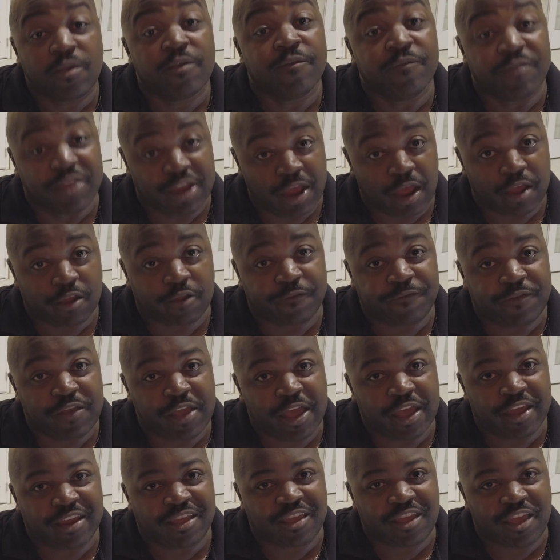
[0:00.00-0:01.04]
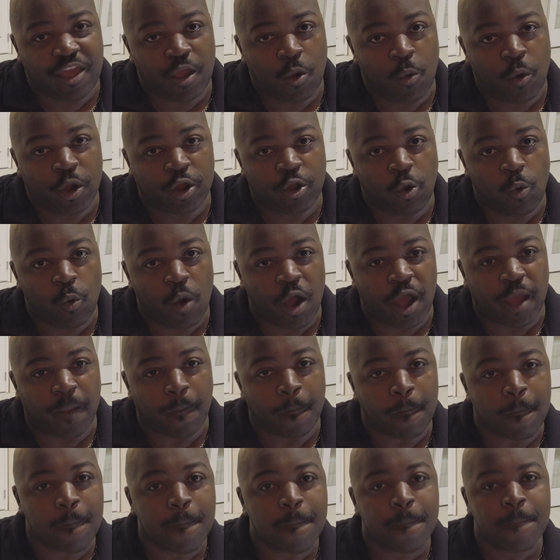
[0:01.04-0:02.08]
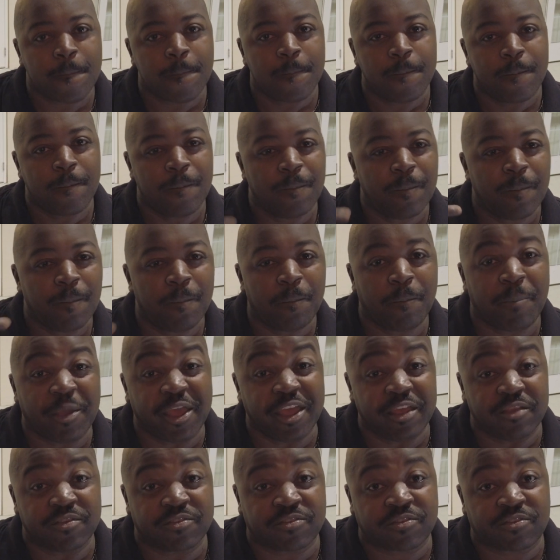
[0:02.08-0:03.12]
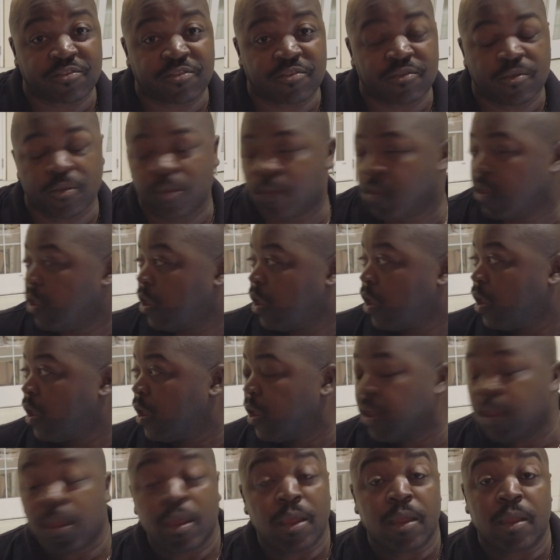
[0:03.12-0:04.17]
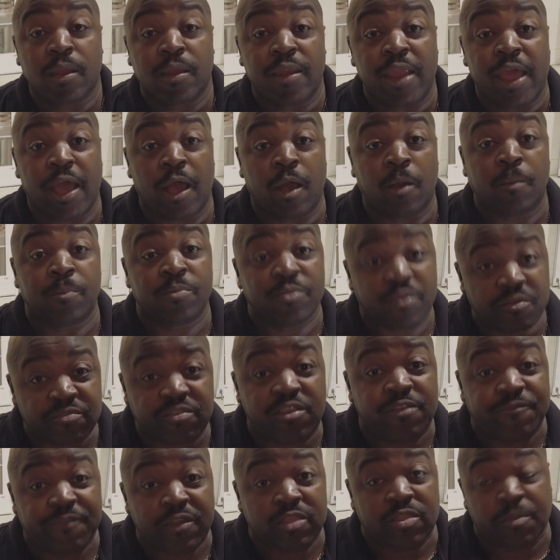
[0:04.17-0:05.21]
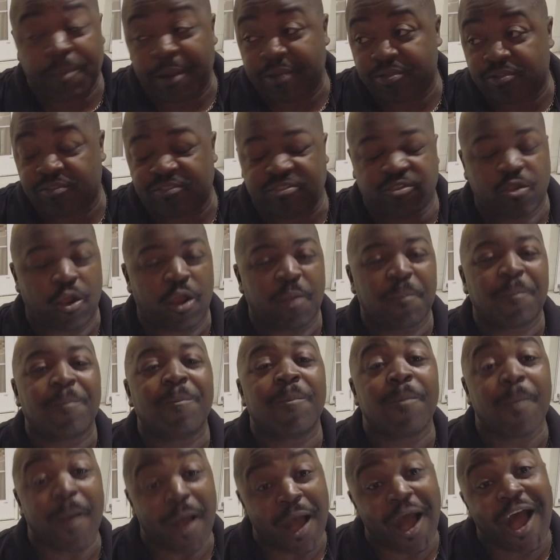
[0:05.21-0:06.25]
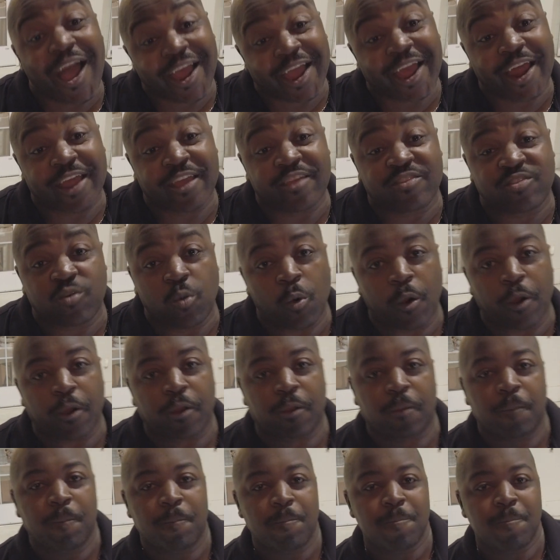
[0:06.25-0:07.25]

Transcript: Videography Etiquette 101. Peace. Now, there's the event about to start. I gotta get to work.